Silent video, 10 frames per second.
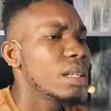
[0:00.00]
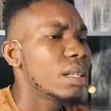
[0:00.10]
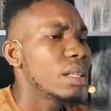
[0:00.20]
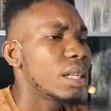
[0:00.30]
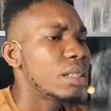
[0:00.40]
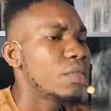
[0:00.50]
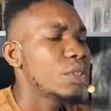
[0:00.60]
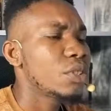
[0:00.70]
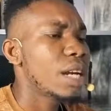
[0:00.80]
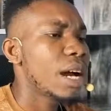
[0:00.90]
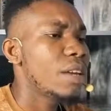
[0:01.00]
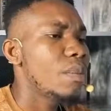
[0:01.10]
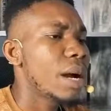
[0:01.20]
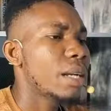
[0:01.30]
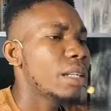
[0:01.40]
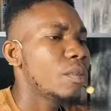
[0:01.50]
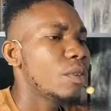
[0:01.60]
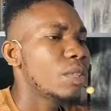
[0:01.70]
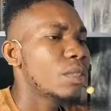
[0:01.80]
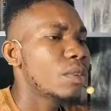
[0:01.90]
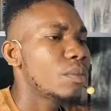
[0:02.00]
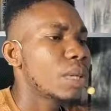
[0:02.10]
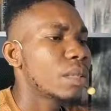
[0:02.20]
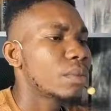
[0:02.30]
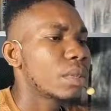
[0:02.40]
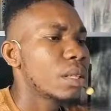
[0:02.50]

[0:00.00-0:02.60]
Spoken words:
Now, the functional IUPAC name of this compound,